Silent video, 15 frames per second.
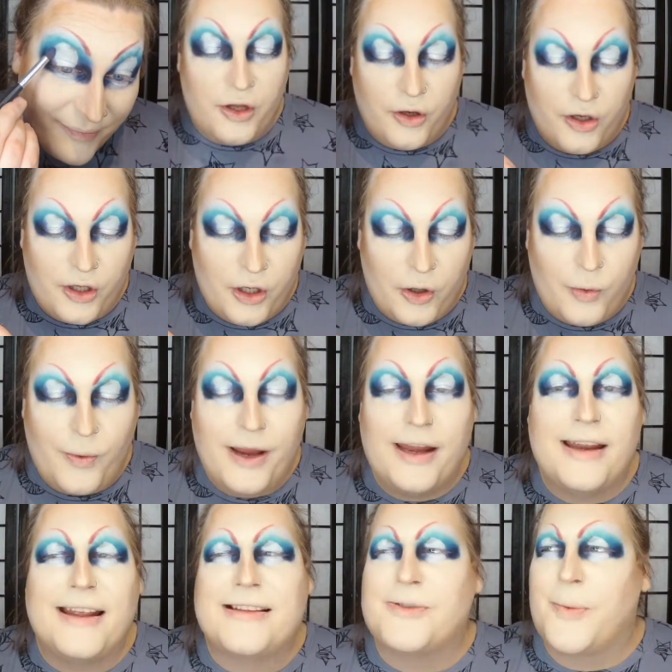Utica
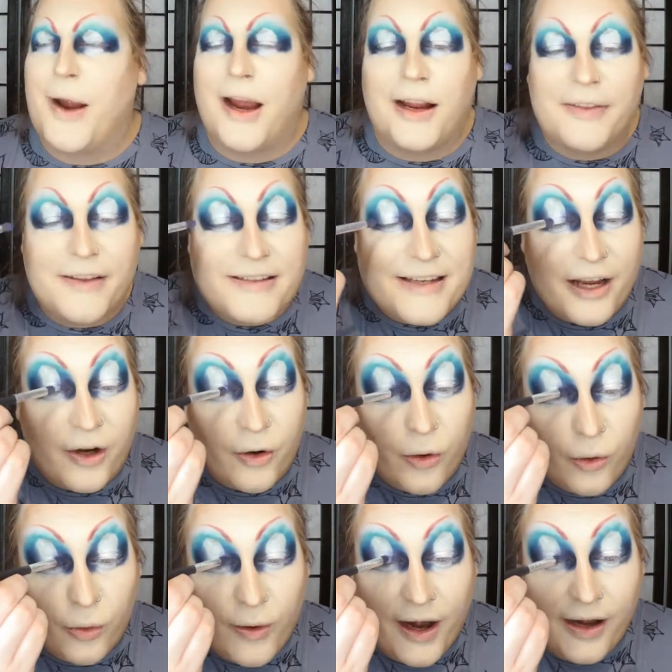Queen is wearing this
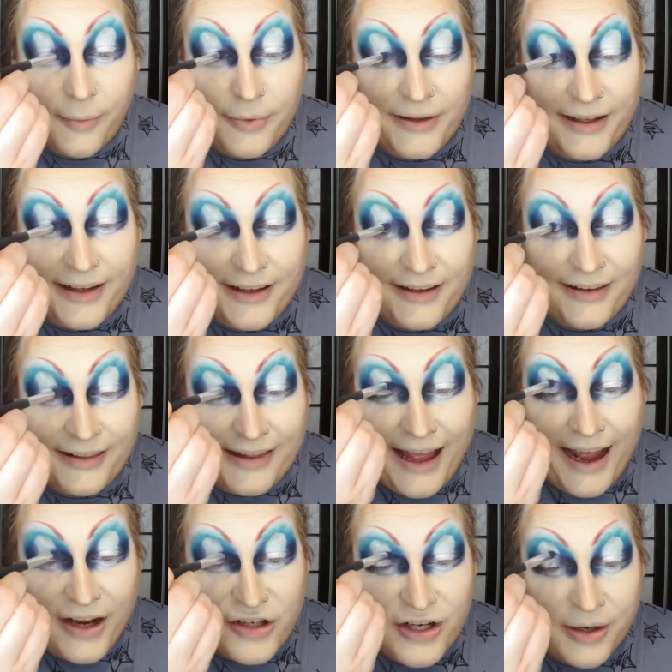incredibly
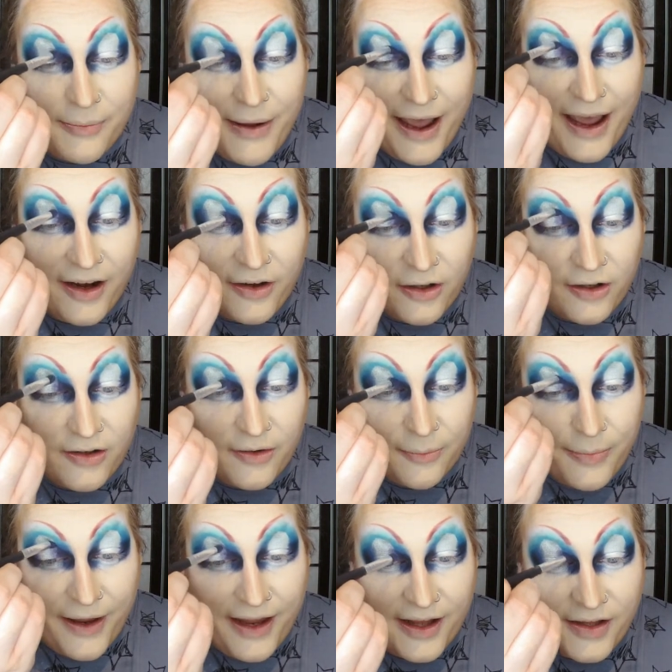clashing patterned
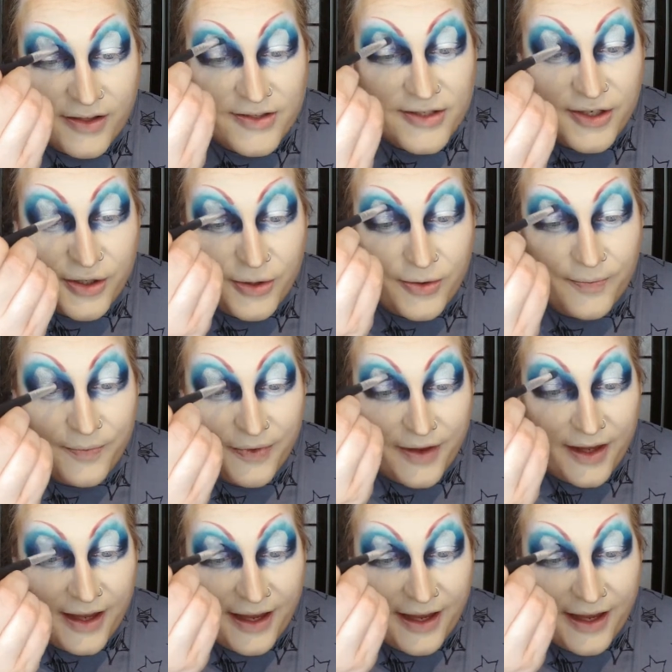pantsuit.